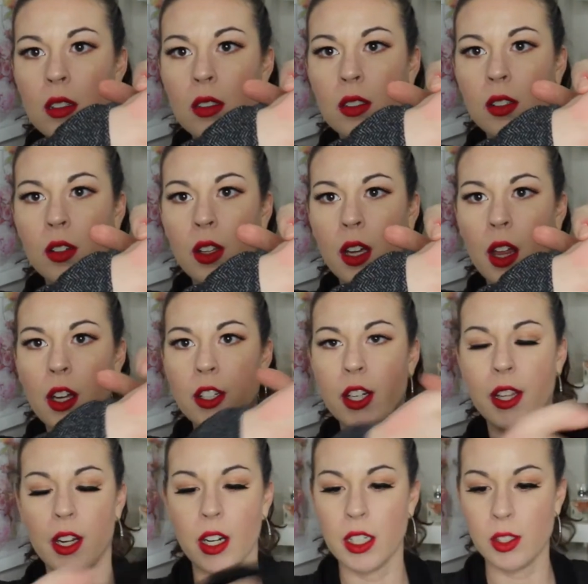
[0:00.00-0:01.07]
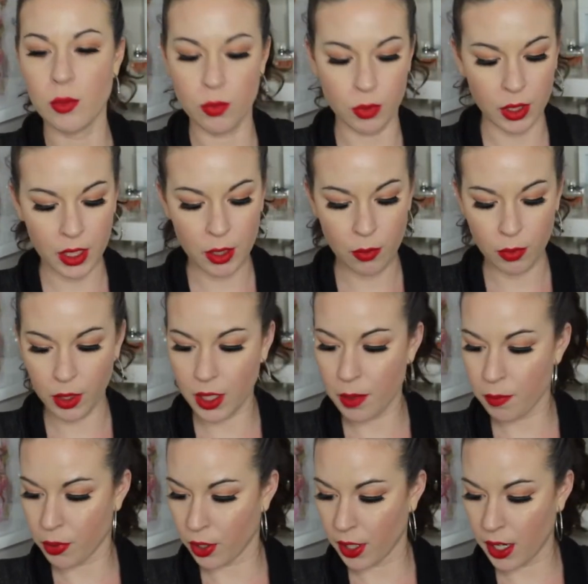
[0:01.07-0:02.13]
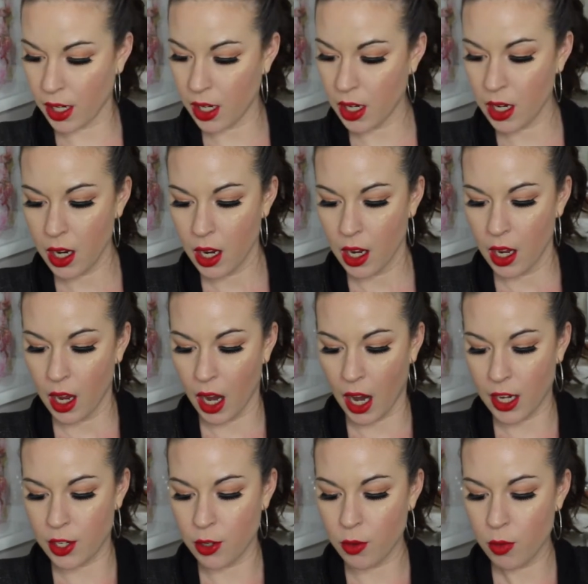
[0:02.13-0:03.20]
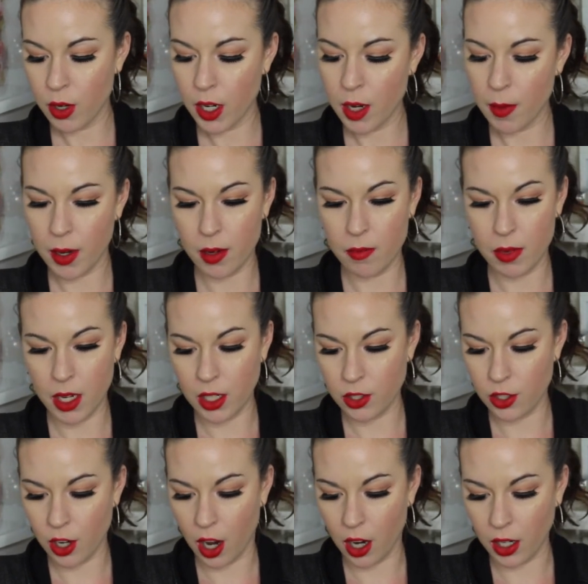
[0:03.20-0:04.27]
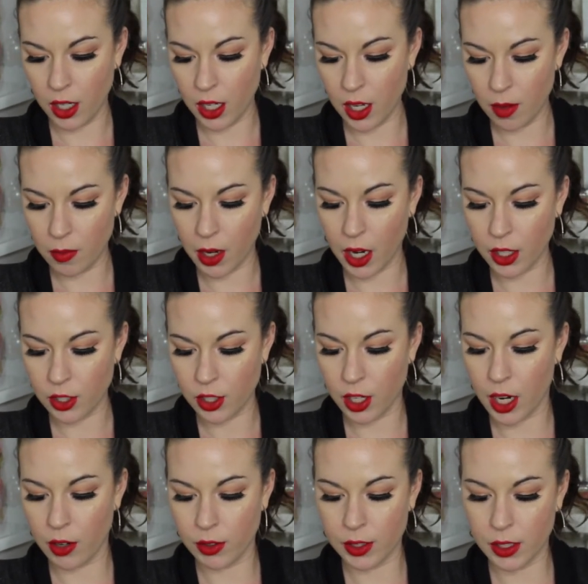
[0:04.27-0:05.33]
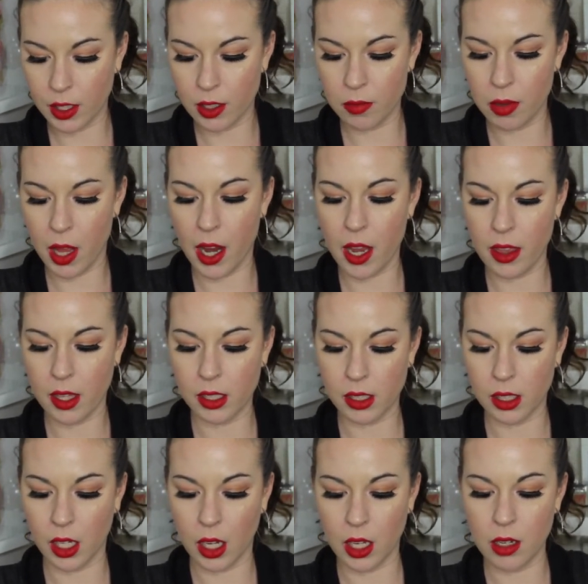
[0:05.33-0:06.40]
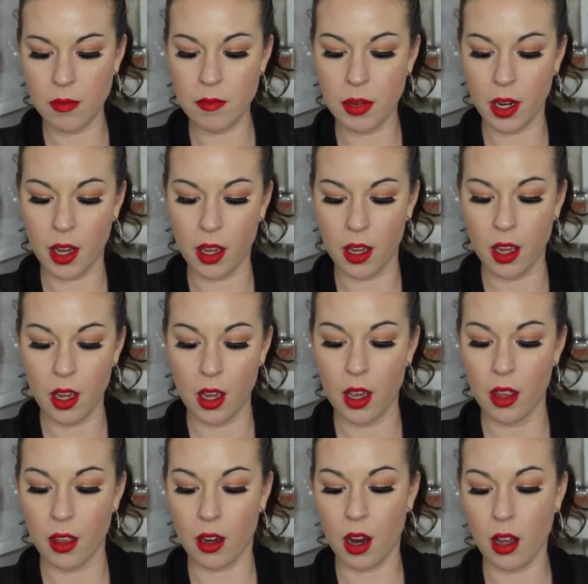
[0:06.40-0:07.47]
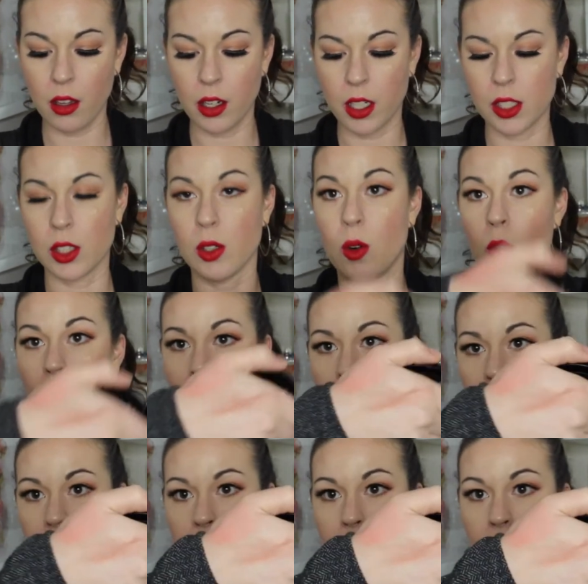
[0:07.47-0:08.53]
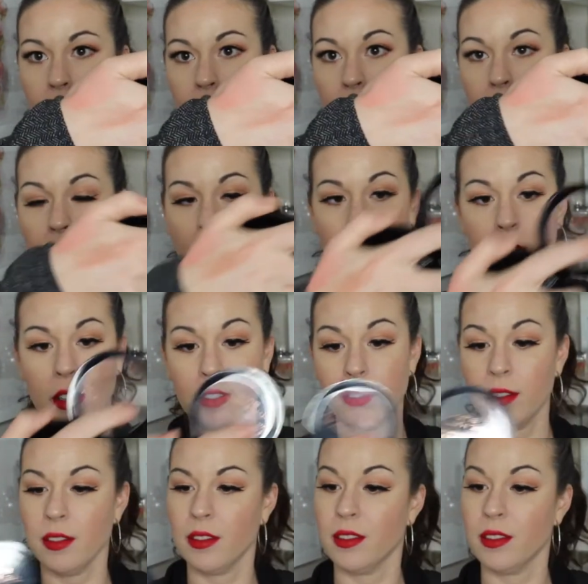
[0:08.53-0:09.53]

So the color right there, it's really, really pretty. I do worry about it being chalky. I'm not sure how it's going to apply on the skin, but the color is gorgeous. So I'll